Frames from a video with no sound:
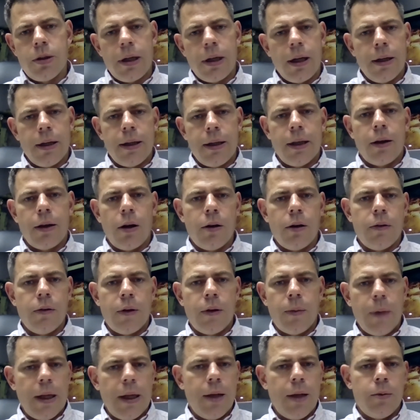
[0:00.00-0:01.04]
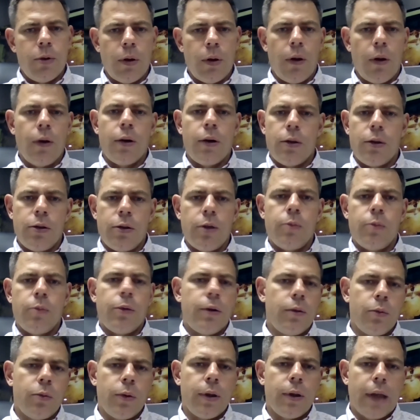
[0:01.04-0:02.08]
and I think over the medium to longer term,
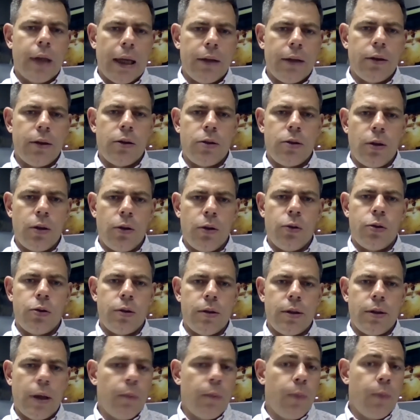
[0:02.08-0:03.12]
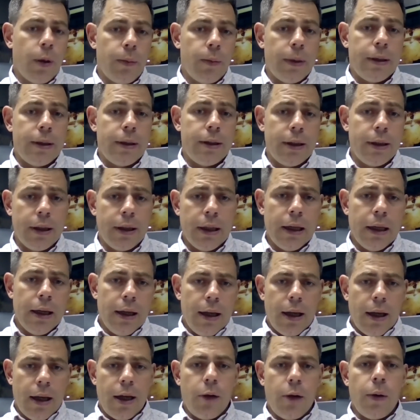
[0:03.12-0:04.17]
we'll get those solutions implemented
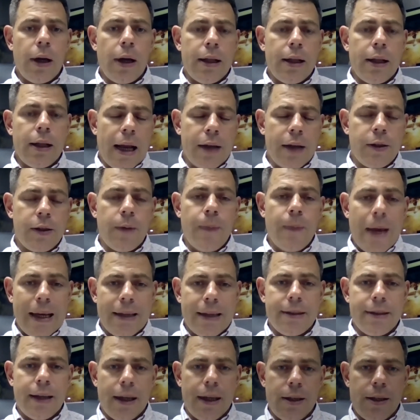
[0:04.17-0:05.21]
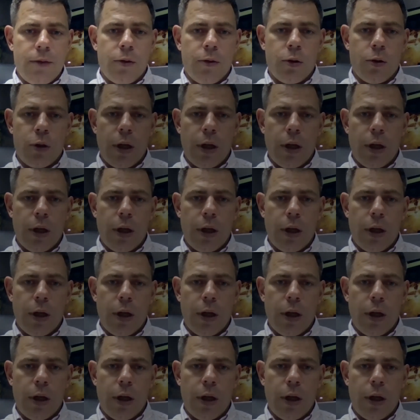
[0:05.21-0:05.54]
in a way that actually makes sense for